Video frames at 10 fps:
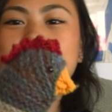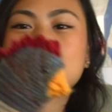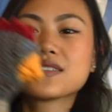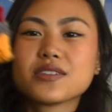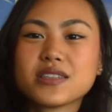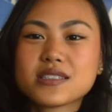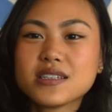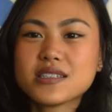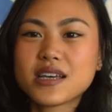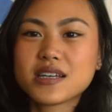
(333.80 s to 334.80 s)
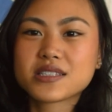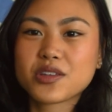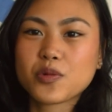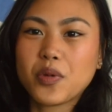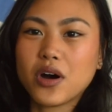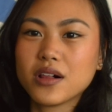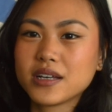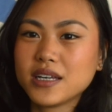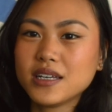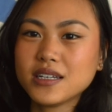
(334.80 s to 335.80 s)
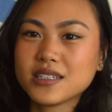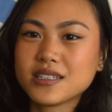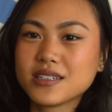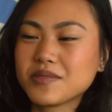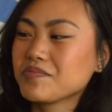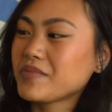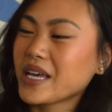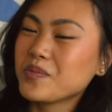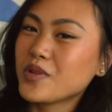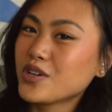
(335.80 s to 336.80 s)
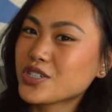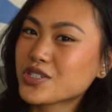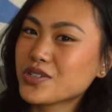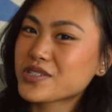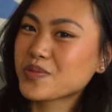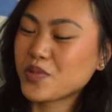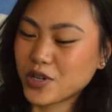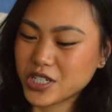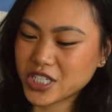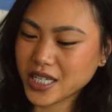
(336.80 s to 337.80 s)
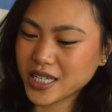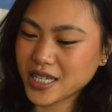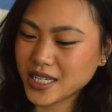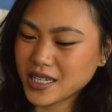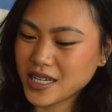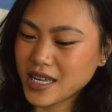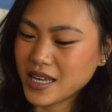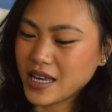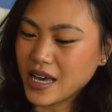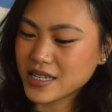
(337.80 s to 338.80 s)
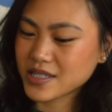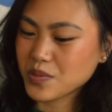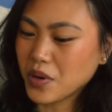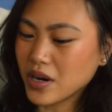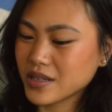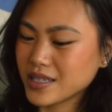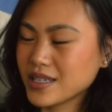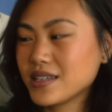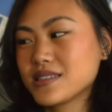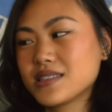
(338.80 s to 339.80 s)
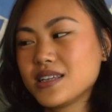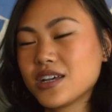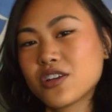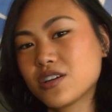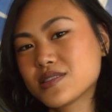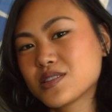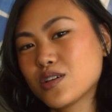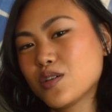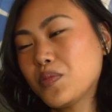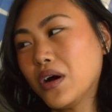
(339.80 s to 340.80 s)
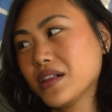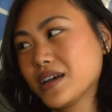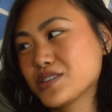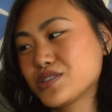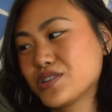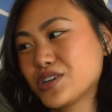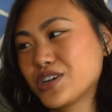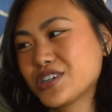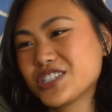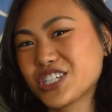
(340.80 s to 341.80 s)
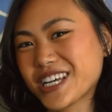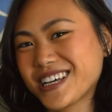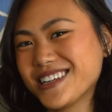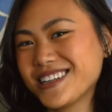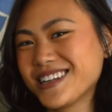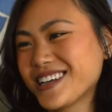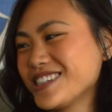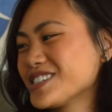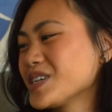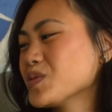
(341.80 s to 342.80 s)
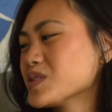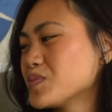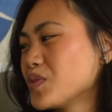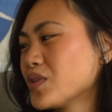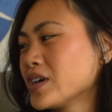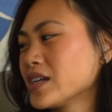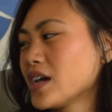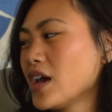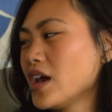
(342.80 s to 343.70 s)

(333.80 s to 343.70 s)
So this is Esther Polly, my emotional support chicken. Esther Polly is the not so polyester chicken, and she was born